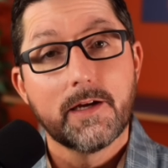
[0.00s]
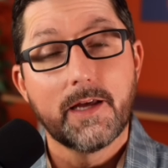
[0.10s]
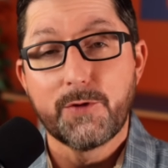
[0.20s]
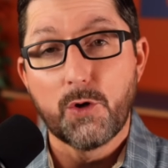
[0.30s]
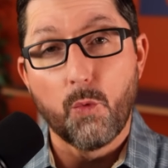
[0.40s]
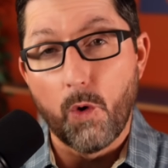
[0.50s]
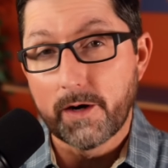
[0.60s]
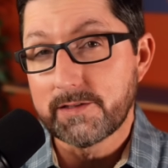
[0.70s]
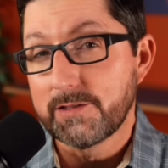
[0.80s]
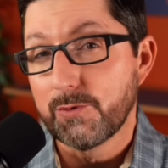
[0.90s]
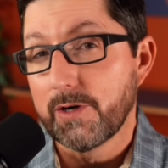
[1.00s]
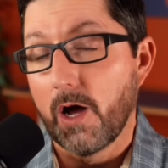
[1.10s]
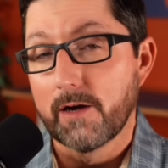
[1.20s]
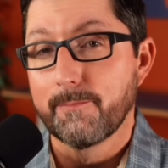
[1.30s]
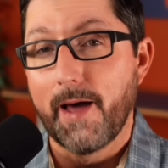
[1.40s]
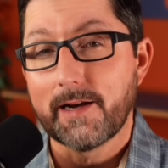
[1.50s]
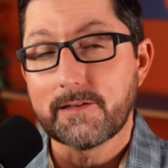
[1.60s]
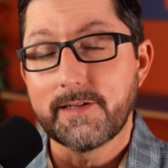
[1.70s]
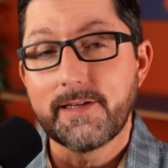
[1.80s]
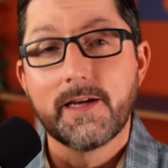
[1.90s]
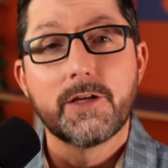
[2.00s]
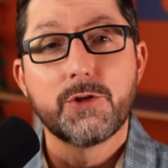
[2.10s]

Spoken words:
If you don't want it to do it automatically,